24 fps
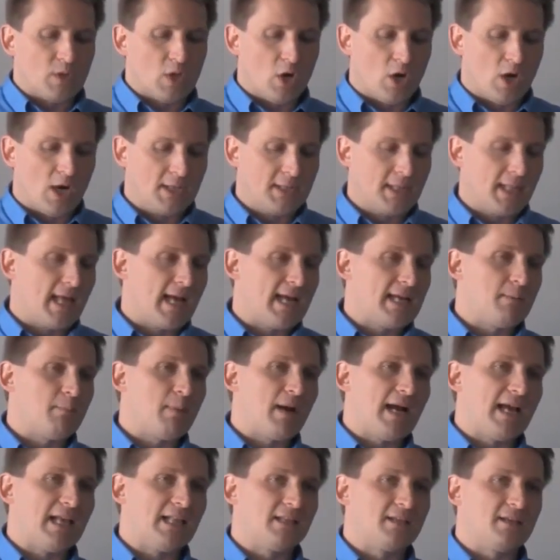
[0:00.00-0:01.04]
online
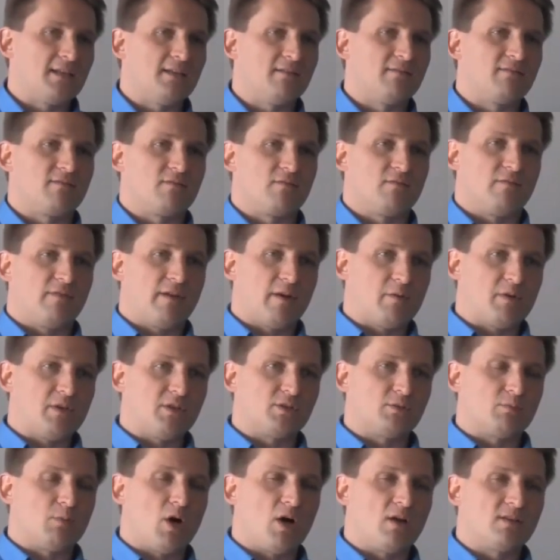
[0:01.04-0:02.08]
piloting for very
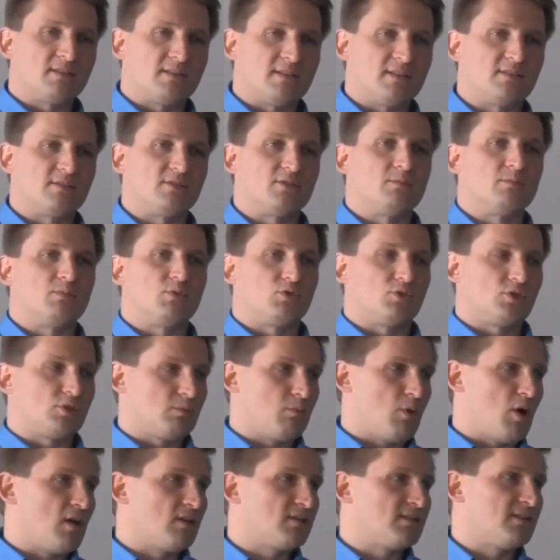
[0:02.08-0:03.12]
small systems, or
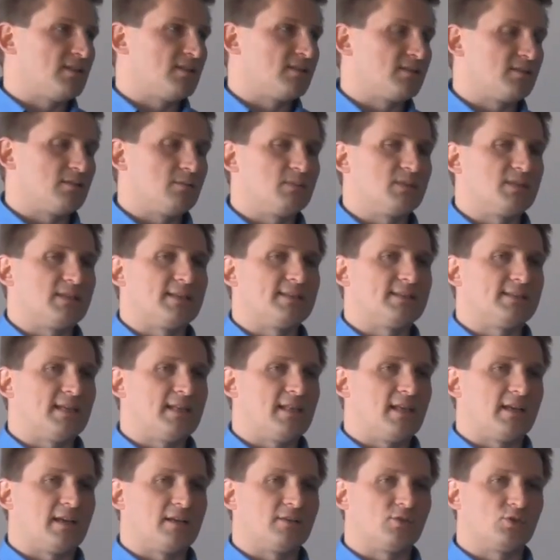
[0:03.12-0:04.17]
small systems, like say
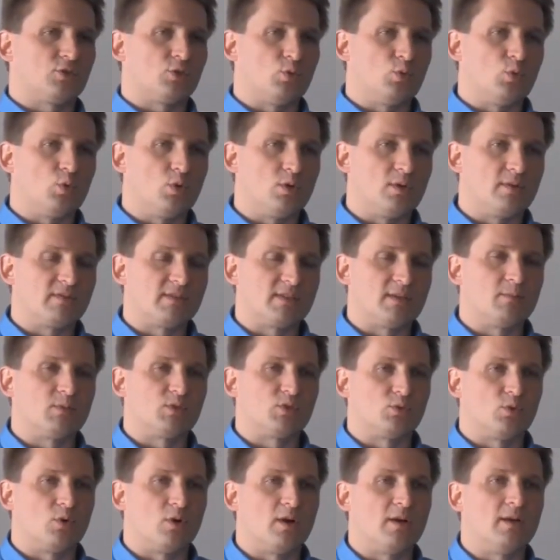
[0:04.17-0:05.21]
like a school of some
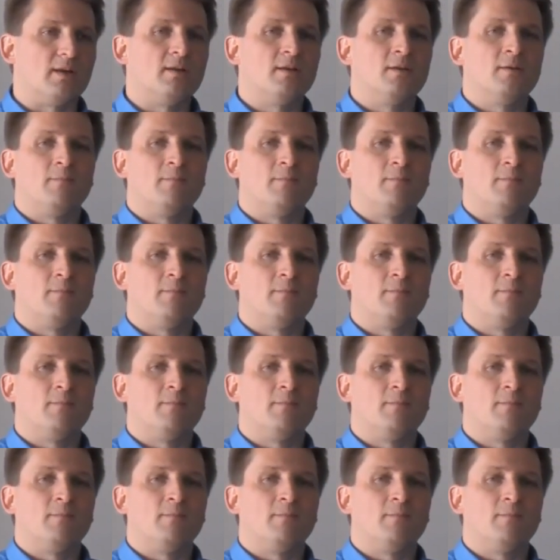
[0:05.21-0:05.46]
sort,